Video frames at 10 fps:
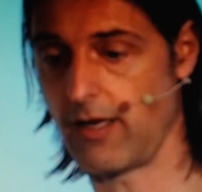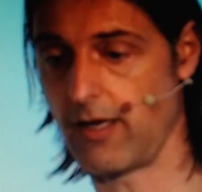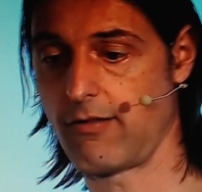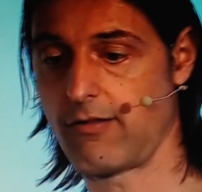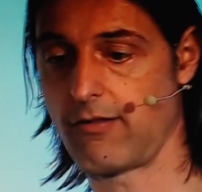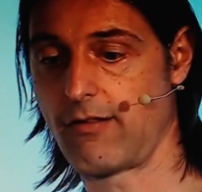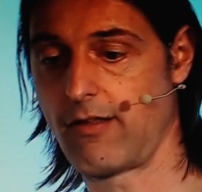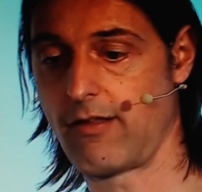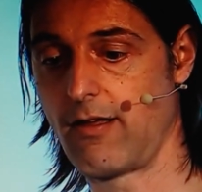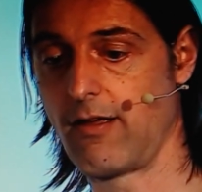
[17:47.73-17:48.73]
is
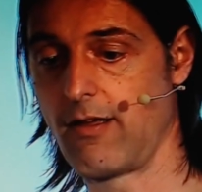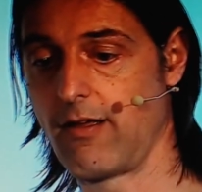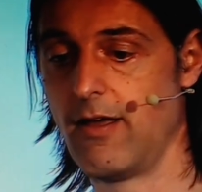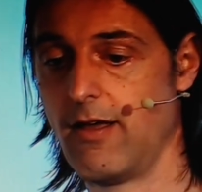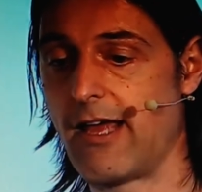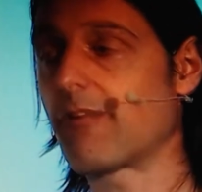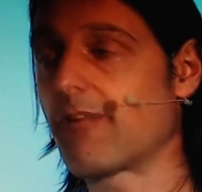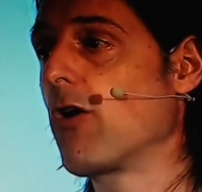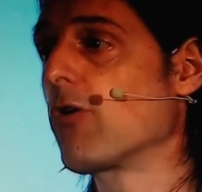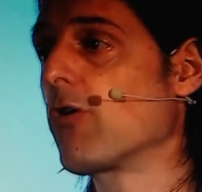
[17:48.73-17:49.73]

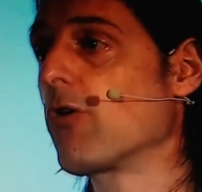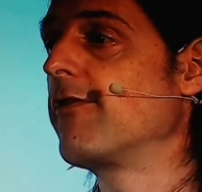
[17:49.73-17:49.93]
explosive